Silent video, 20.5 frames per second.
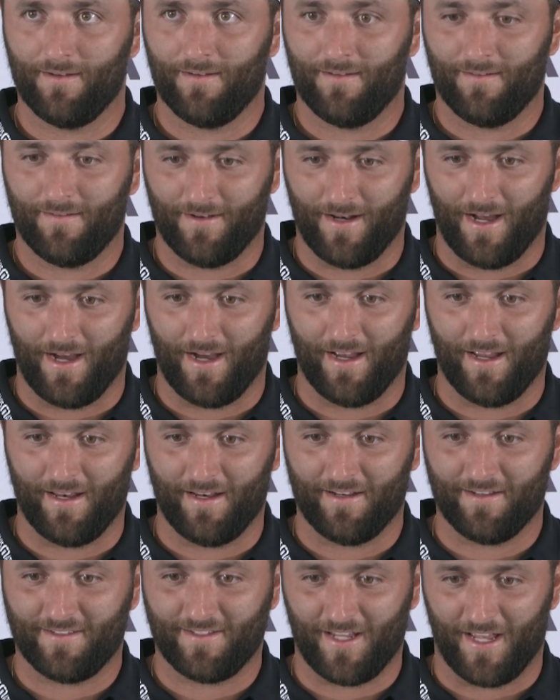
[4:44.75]
Okay.
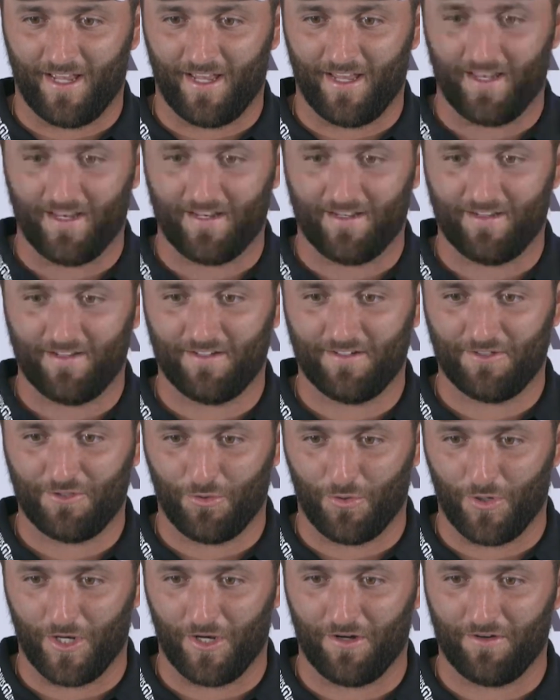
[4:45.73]
9, 10,
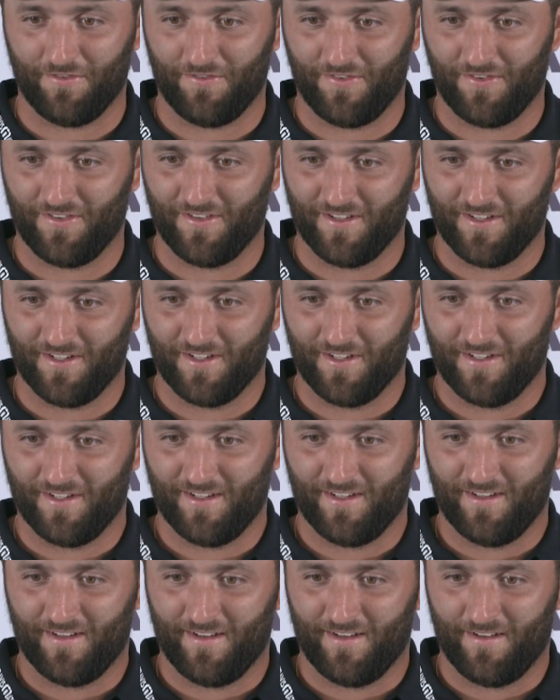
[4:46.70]
12,
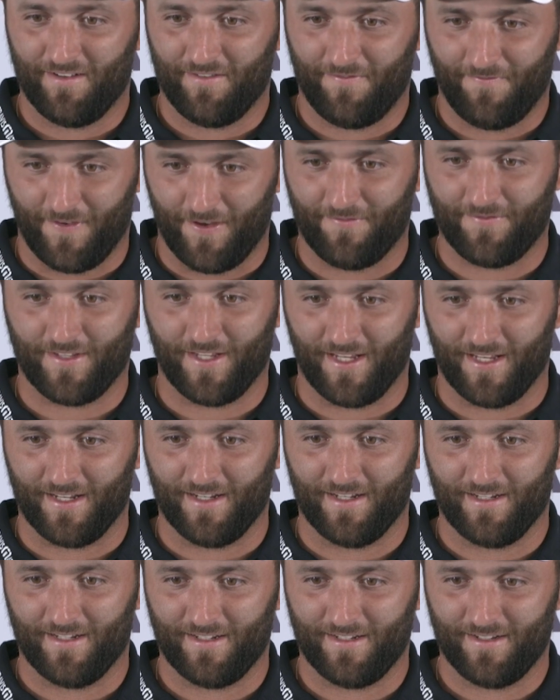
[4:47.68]

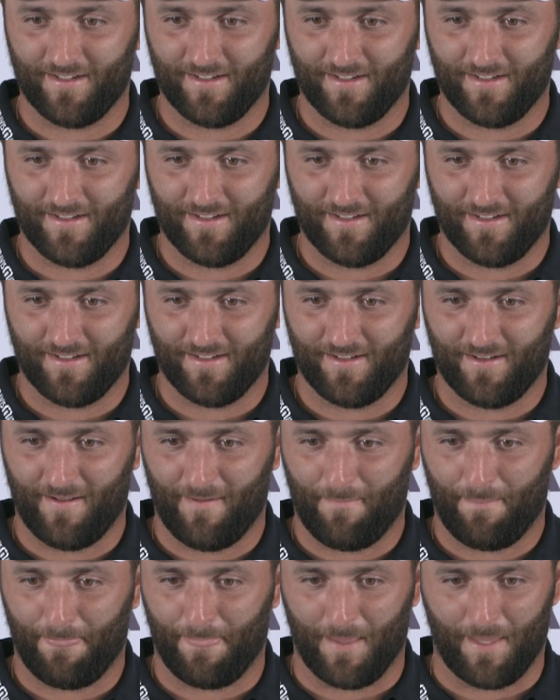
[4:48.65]
15. I
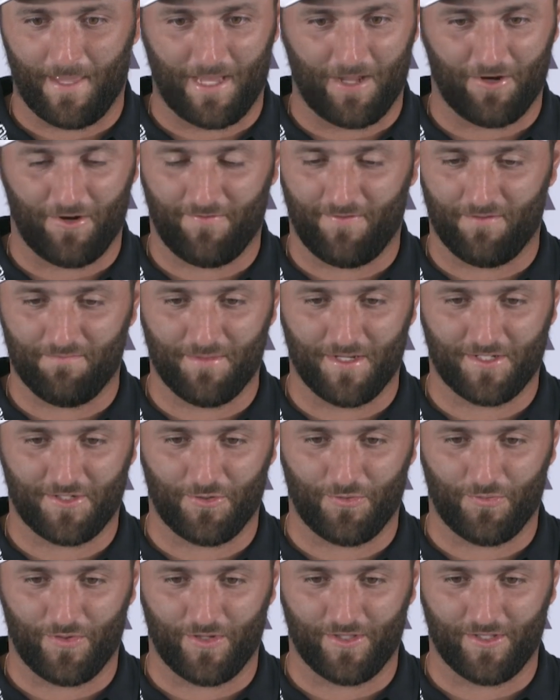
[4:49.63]
don't know if I'm
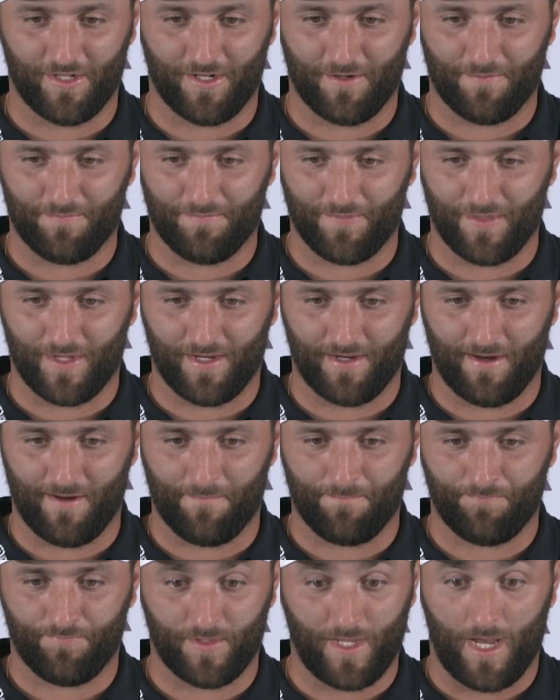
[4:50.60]
missing one there.
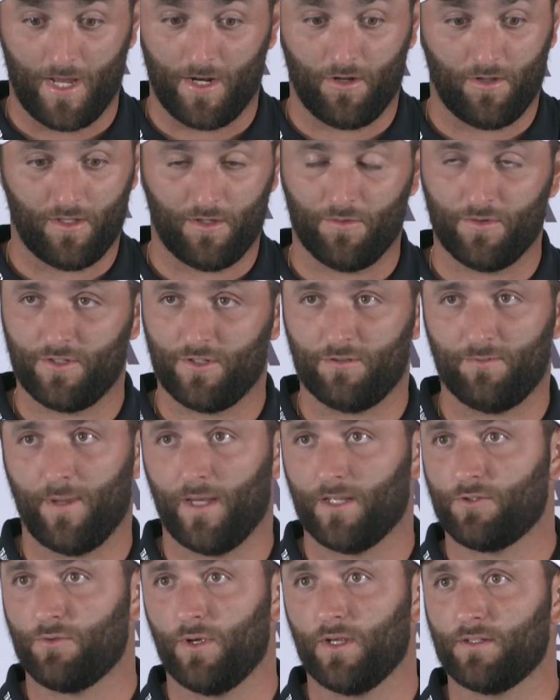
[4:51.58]
Uh, yeah, no, they were just
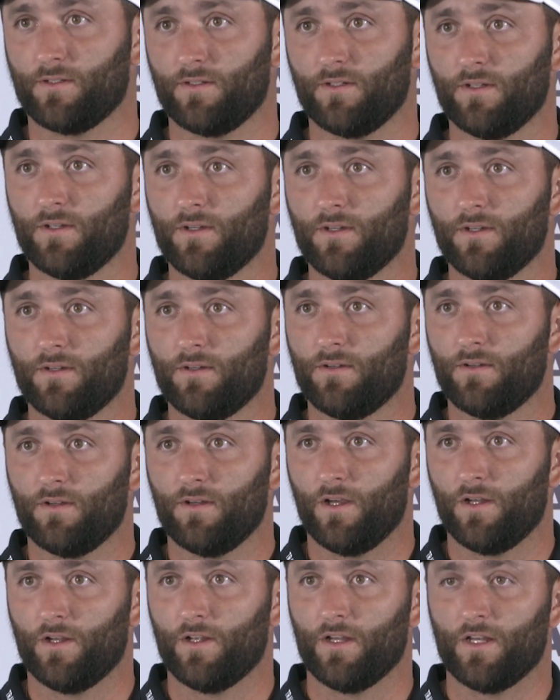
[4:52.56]
bad swings. Hey,
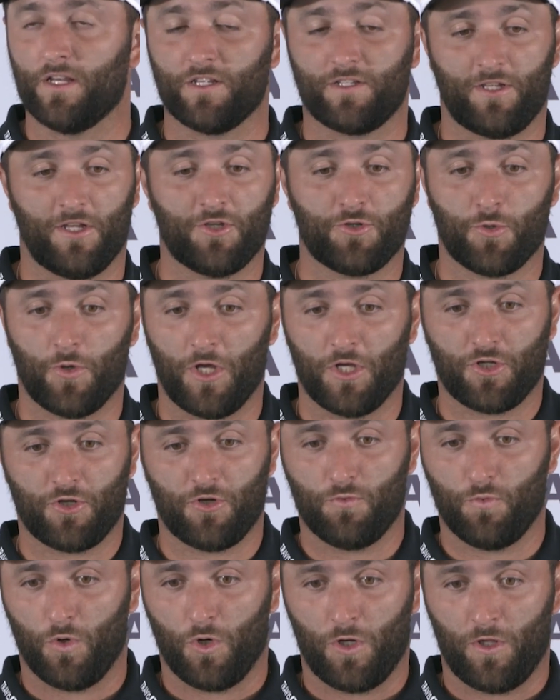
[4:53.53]
in, in a
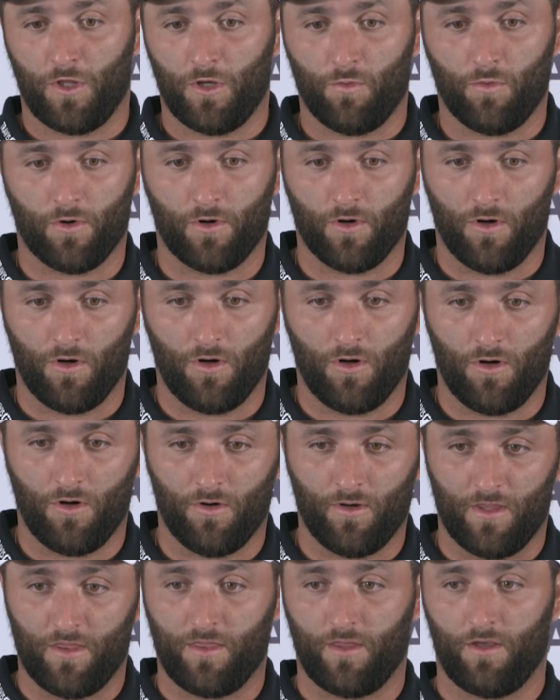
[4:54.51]
situation where they were
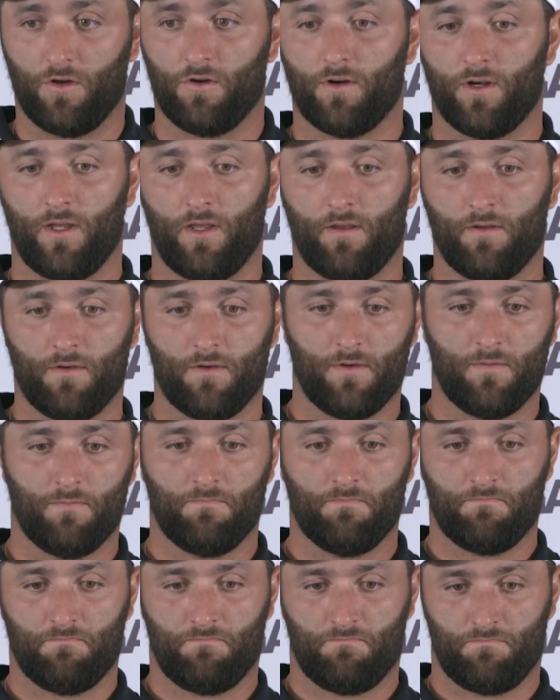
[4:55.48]
all, in theory,
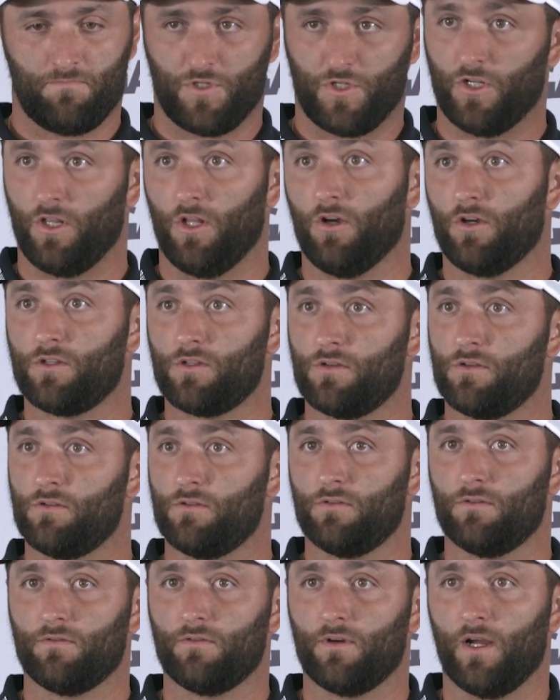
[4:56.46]
good looks,
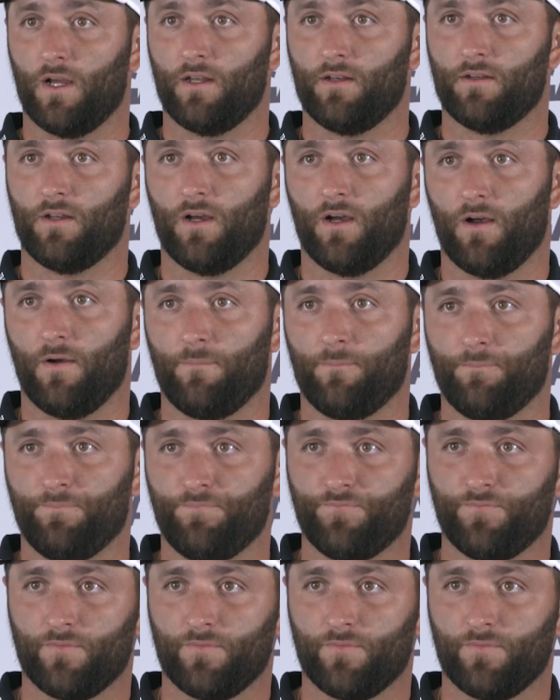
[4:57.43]
right? Um,